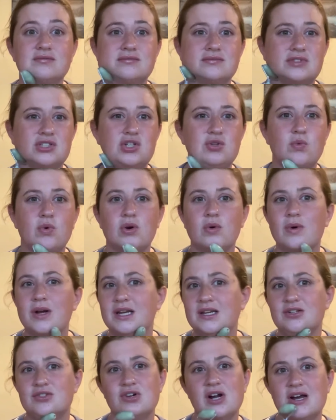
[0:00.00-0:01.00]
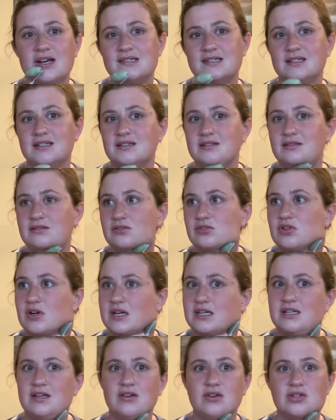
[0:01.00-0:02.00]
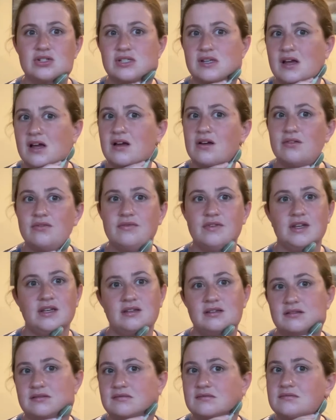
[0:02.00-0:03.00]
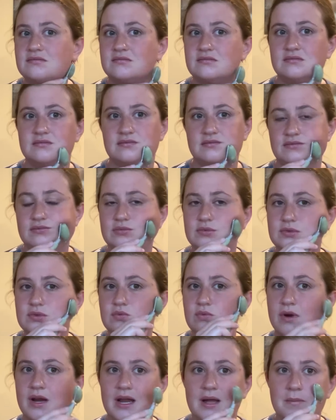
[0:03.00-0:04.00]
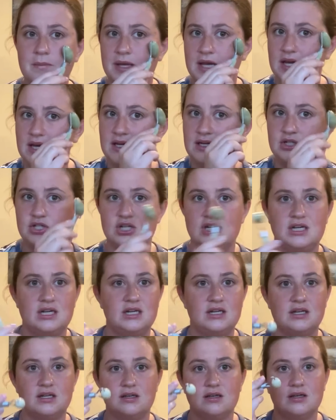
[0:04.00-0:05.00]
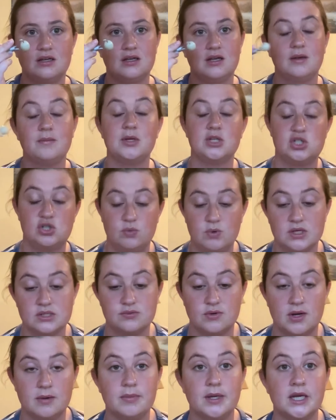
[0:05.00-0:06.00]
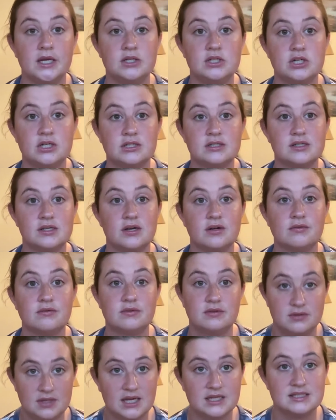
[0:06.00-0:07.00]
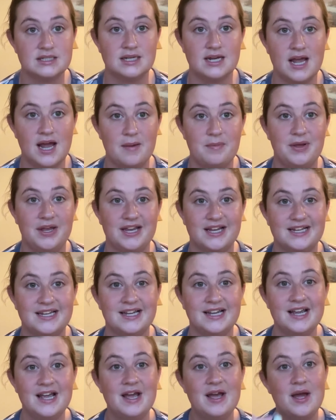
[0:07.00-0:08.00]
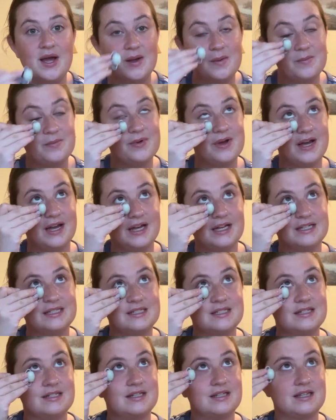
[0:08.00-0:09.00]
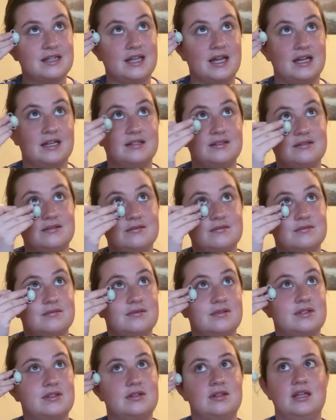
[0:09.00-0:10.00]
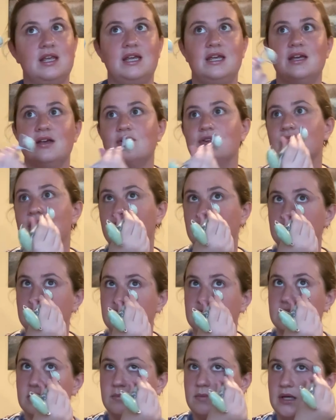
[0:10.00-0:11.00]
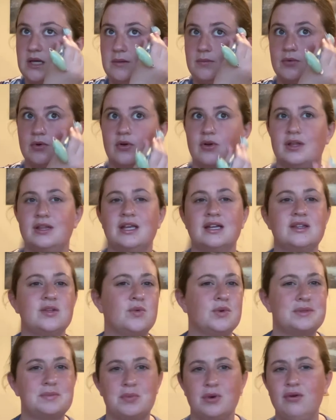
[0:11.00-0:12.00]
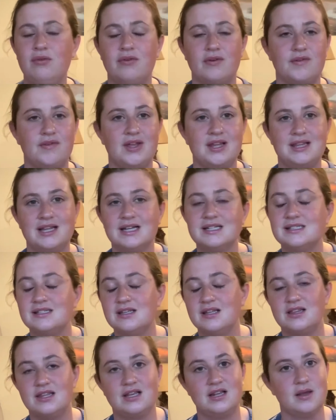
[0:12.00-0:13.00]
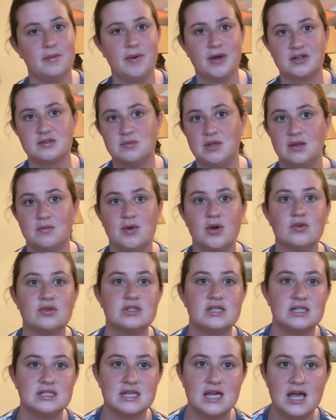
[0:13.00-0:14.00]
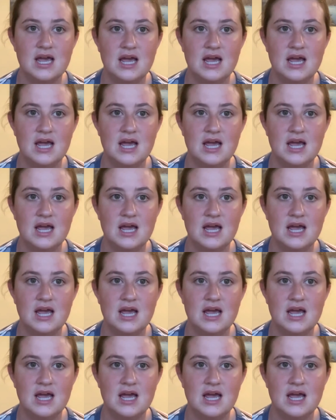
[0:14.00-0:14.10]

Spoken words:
she wore a wedding dress and tried to kill herself and was rampaging. And I mean, she was rampaging, so that did happen. But that they killed hundreds of people and that there was proof of it. That's the thing that bugged me the most, is